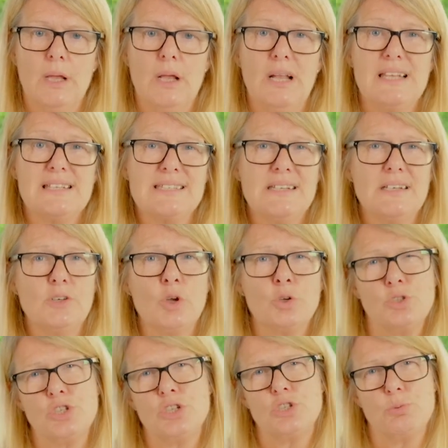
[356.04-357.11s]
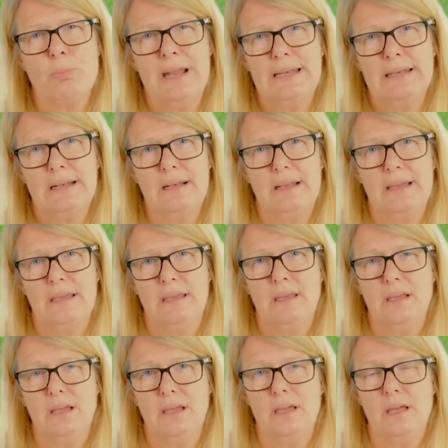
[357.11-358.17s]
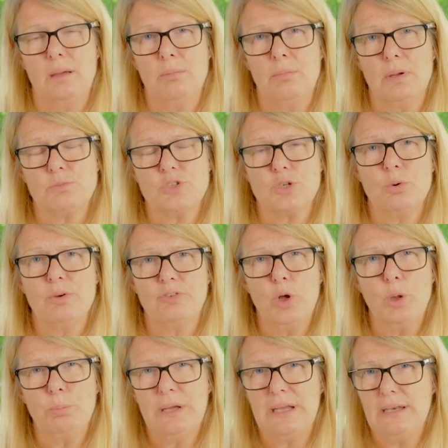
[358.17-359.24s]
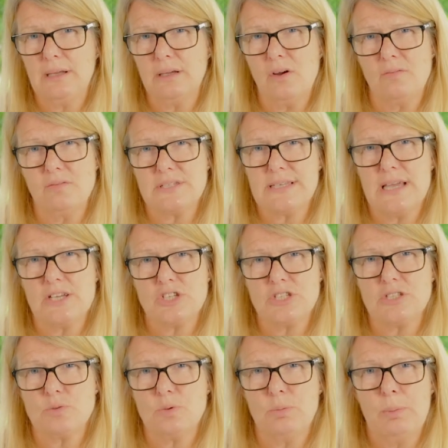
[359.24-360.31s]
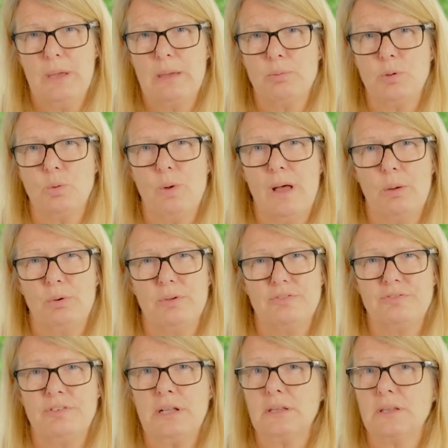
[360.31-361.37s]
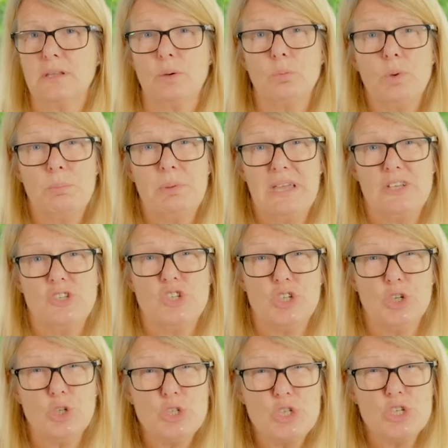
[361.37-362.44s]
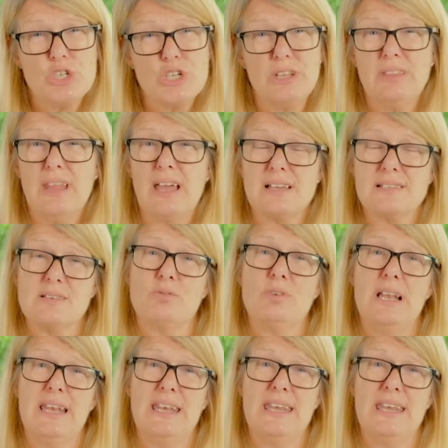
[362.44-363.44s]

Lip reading: Listening non-judgmentally. I'm sure we've all been in conversations with people where we've felt that we're being judged, and that has a really